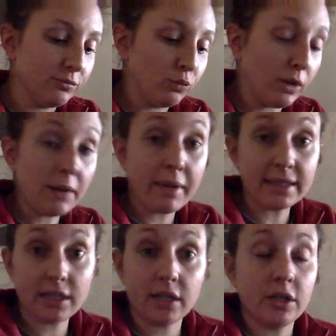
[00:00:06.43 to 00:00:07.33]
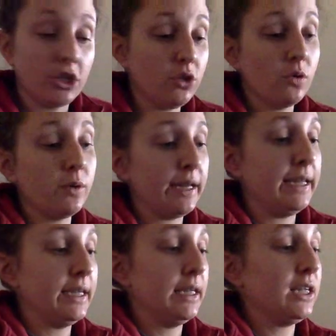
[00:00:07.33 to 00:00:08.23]
what I'm basically going to do
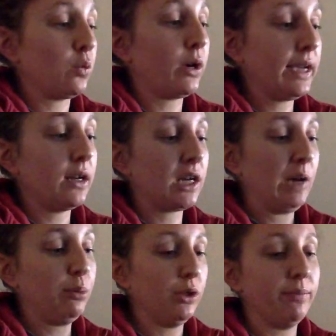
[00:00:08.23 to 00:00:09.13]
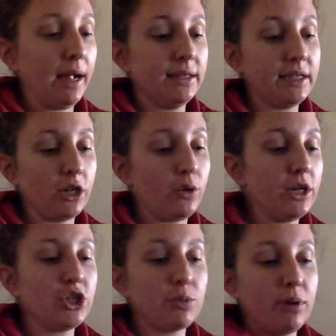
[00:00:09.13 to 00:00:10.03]
is work out a couple of balancing
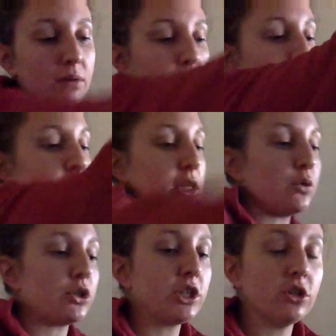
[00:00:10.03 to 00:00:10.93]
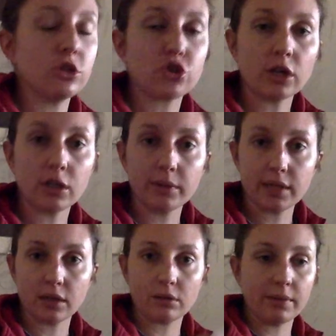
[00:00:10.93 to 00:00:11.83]
equations problems because we're still struggling with
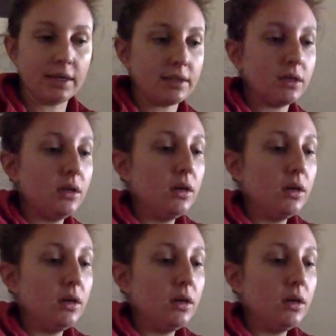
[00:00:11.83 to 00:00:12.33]
it a little bit.